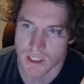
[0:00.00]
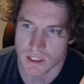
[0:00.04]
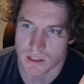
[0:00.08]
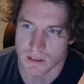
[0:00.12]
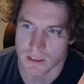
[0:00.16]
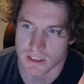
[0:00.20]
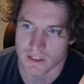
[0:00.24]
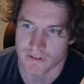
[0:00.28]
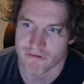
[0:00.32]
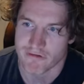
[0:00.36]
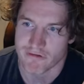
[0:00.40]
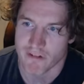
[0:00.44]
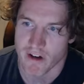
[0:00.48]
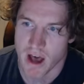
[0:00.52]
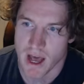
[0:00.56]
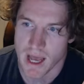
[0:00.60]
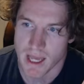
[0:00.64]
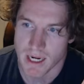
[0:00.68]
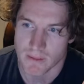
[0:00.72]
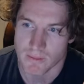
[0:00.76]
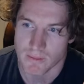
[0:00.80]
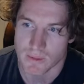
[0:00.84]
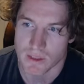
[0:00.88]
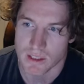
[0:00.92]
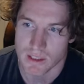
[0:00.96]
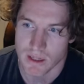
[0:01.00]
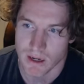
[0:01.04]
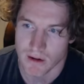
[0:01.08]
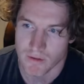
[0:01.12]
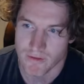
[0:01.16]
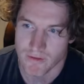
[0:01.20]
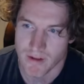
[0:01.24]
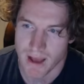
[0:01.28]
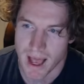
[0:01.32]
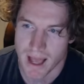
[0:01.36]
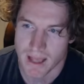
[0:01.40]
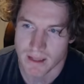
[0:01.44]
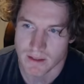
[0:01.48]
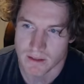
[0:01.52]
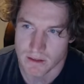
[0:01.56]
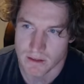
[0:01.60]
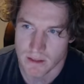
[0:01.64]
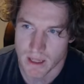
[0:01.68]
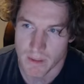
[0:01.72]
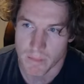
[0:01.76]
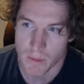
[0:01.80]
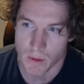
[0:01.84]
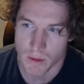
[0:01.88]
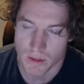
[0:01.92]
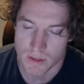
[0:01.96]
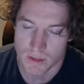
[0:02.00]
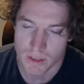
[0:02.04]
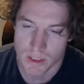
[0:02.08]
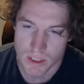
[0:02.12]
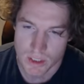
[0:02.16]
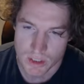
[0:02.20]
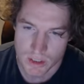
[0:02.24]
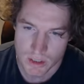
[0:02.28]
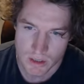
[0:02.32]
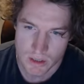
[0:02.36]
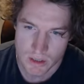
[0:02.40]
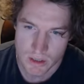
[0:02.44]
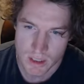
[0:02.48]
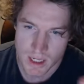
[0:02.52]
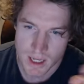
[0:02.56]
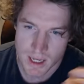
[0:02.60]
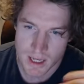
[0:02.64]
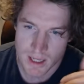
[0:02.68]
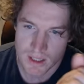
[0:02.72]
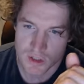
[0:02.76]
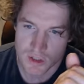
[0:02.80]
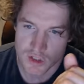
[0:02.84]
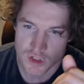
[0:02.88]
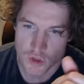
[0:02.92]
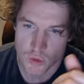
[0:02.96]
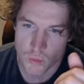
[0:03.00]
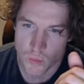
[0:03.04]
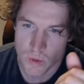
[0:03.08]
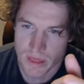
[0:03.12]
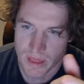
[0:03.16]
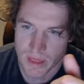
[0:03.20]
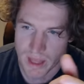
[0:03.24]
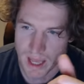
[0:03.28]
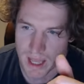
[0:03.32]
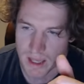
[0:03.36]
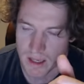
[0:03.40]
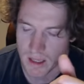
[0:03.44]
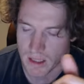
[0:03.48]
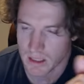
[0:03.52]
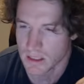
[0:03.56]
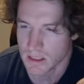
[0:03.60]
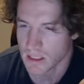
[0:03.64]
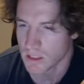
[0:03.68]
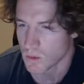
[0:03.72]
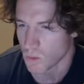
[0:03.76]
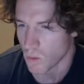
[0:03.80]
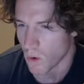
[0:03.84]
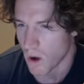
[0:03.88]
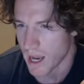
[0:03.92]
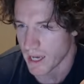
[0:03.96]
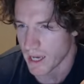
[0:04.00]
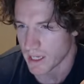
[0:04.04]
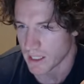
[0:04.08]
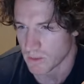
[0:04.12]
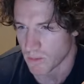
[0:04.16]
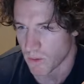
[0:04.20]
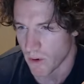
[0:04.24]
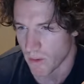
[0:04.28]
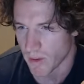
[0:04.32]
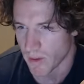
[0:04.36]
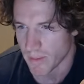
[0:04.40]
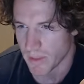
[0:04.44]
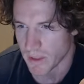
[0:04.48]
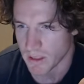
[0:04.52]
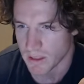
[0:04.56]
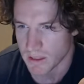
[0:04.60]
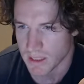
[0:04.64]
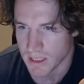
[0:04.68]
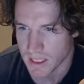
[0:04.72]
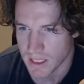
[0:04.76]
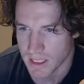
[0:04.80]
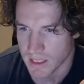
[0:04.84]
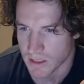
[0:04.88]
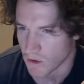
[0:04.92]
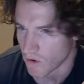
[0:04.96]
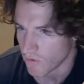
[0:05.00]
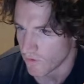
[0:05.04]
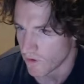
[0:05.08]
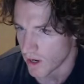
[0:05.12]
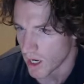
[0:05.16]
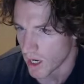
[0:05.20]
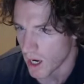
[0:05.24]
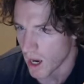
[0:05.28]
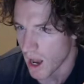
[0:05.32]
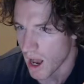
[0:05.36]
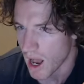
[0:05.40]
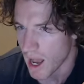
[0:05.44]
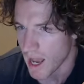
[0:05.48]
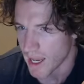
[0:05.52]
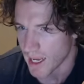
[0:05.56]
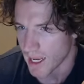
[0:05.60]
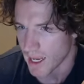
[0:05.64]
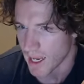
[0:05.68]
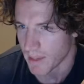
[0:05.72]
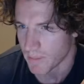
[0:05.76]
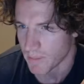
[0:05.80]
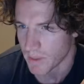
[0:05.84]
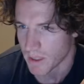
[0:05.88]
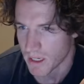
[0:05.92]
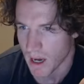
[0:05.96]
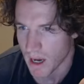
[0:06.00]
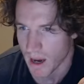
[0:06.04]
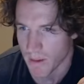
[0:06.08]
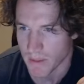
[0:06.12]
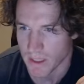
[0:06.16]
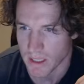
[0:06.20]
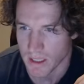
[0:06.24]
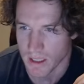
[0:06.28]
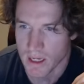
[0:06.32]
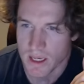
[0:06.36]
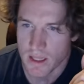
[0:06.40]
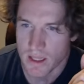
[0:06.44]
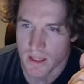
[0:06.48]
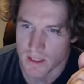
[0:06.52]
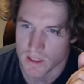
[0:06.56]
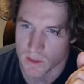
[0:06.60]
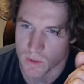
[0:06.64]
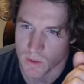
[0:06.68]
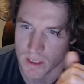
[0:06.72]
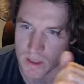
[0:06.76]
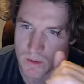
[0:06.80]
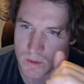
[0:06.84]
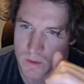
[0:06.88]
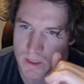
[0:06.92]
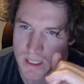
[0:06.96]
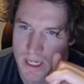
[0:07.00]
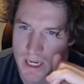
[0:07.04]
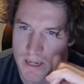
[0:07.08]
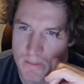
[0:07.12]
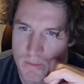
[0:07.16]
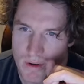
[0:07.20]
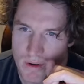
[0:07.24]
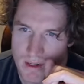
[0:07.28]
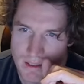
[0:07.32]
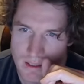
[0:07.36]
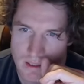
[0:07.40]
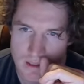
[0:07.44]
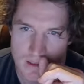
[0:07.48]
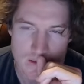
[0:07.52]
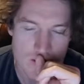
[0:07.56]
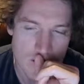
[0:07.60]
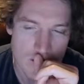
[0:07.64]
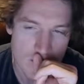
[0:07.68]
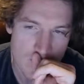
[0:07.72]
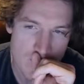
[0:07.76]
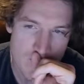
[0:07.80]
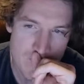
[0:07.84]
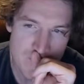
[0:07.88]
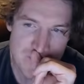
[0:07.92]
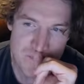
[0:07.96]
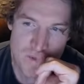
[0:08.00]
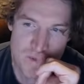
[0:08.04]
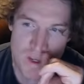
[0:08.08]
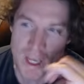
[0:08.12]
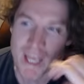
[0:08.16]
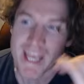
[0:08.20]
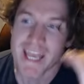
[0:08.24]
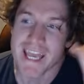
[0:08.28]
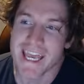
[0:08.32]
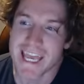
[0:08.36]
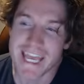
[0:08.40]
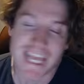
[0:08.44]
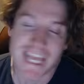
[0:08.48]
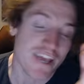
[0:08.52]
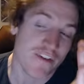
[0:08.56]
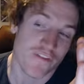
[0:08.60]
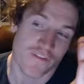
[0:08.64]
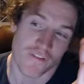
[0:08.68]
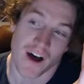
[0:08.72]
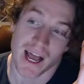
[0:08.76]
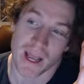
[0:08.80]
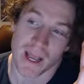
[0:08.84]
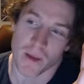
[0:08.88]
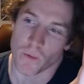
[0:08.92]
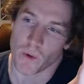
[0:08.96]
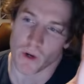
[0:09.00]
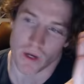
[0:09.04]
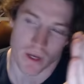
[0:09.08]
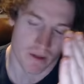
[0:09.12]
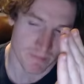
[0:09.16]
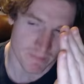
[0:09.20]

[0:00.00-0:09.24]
define himself as a politician to win that. This is why his probability is not very high at becoming the 2028 president. If I were